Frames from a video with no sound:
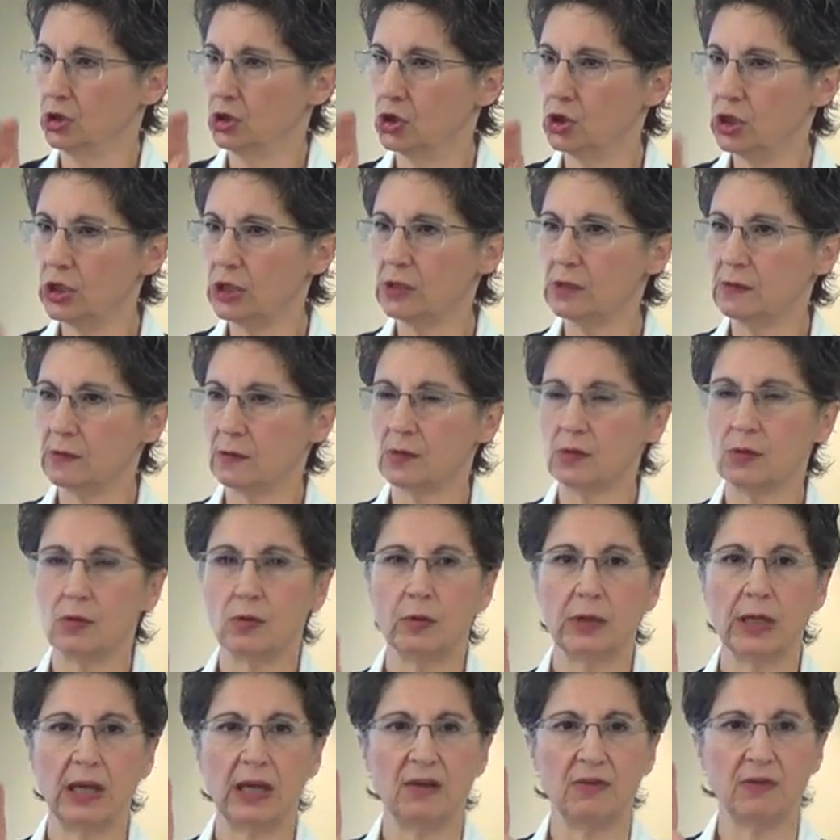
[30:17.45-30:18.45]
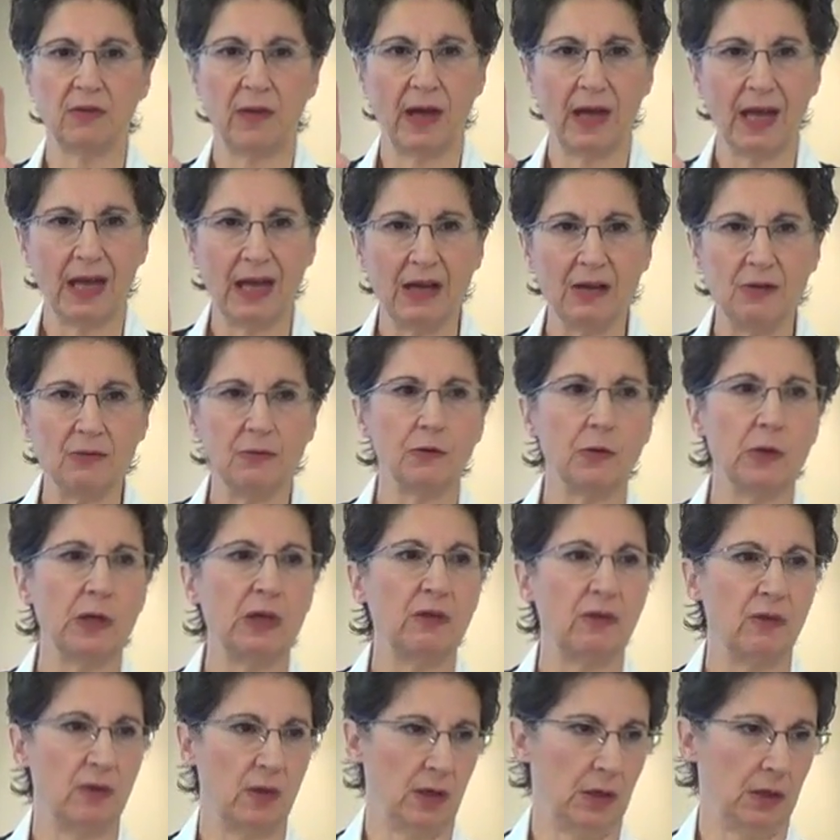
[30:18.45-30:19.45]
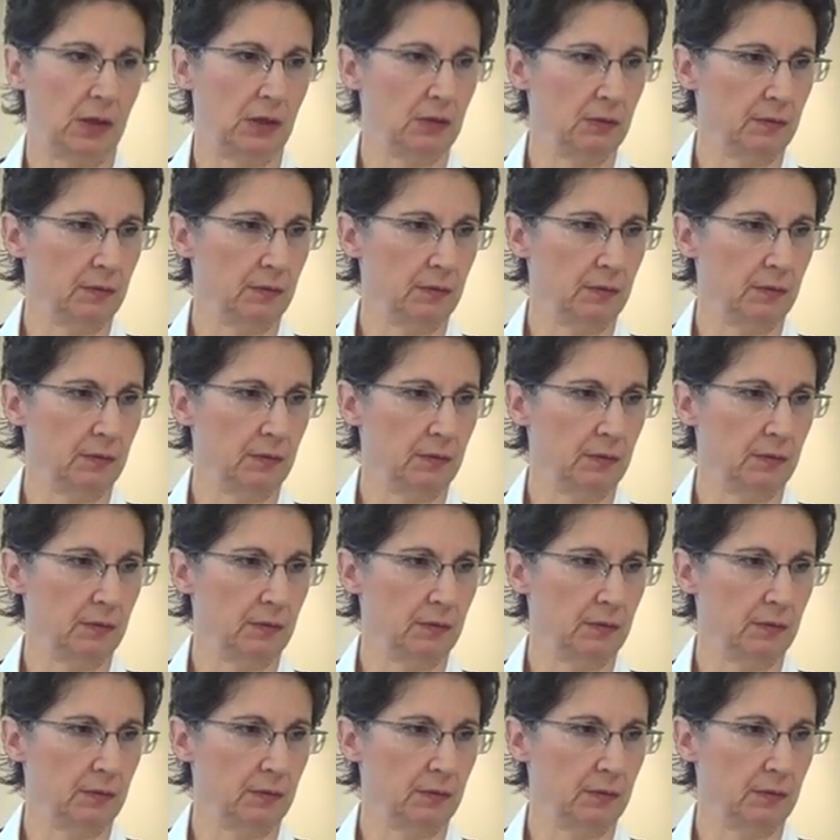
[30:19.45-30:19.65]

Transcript: Jesus, who gave everything